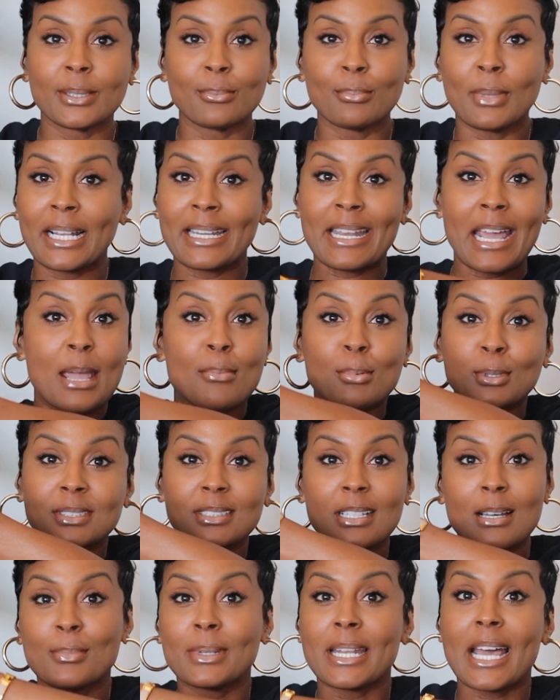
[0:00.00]
my neighbor's
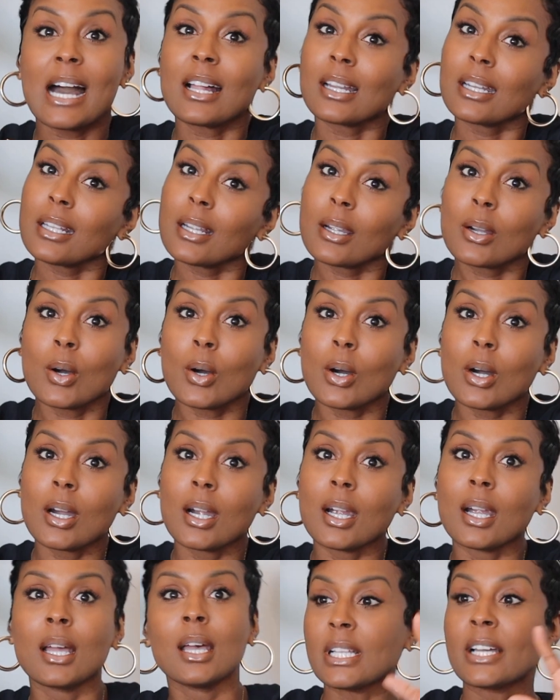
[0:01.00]
coming out of their
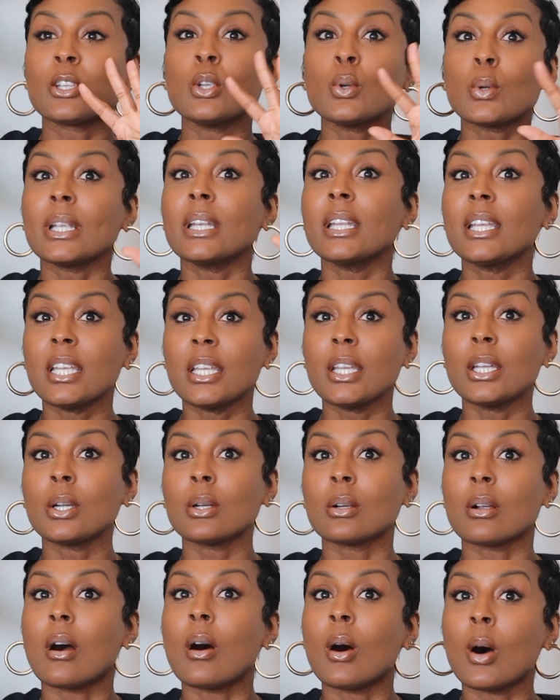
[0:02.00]
car, like you can
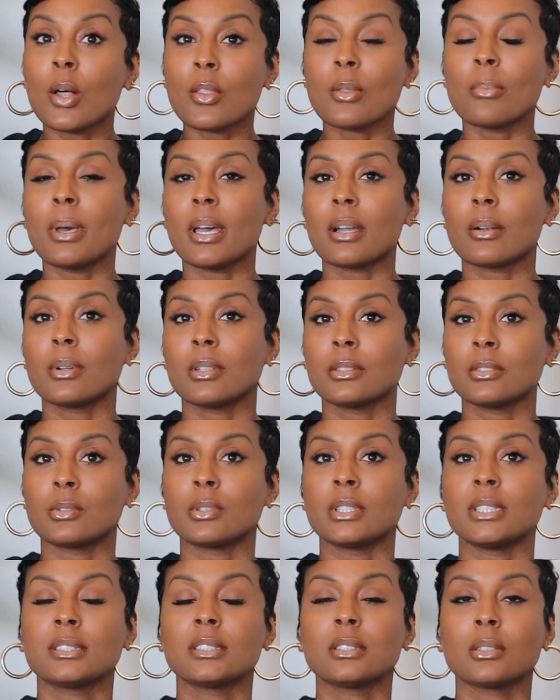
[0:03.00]
hear all the background
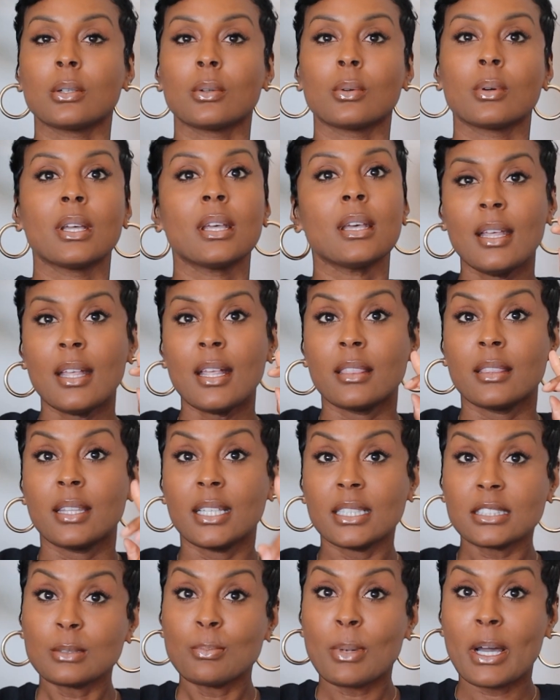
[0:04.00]
noise. So
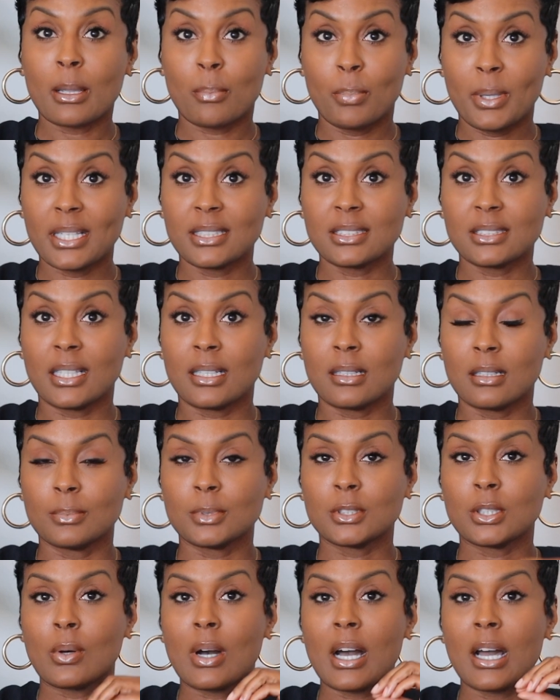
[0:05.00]
this mic picks that up.
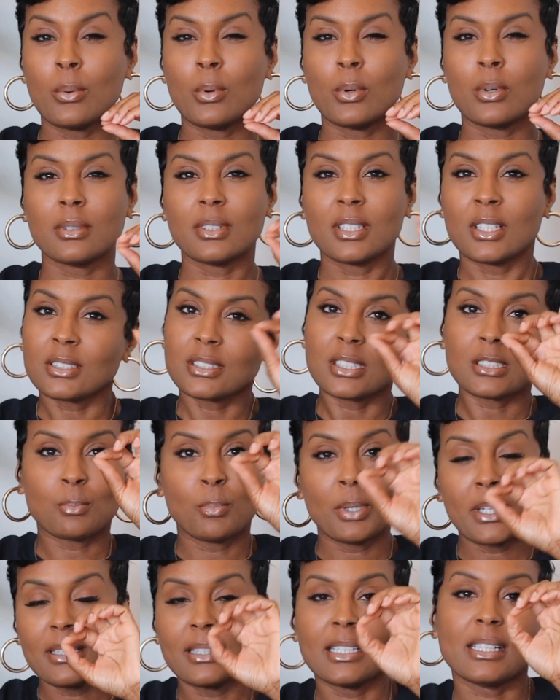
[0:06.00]
So there's this
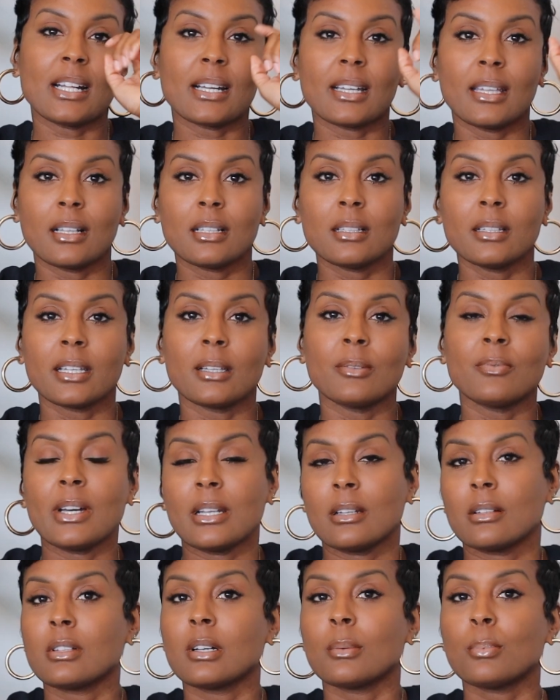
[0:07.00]
button that I can click in
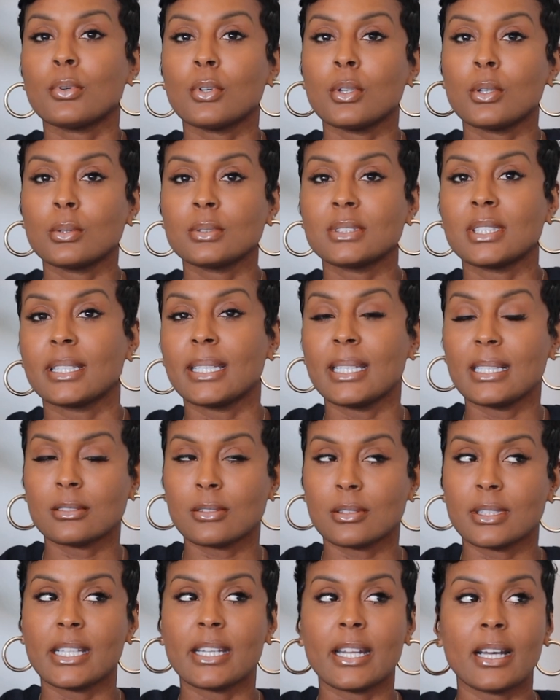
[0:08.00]
Final Cut Pro to
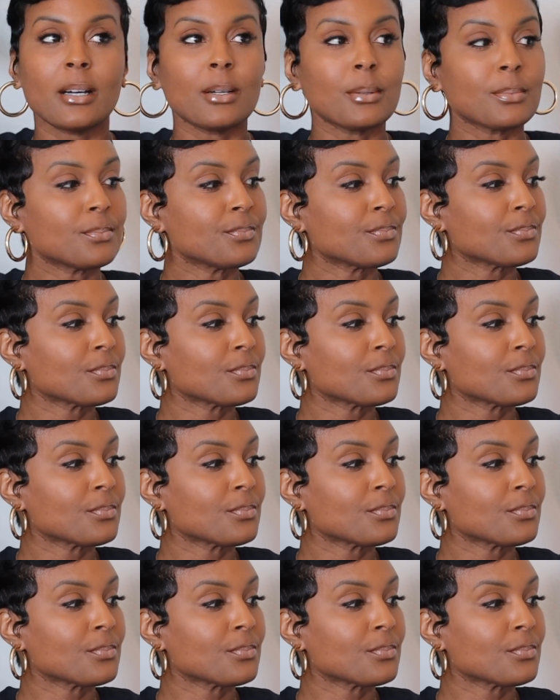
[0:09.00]
cancel that out,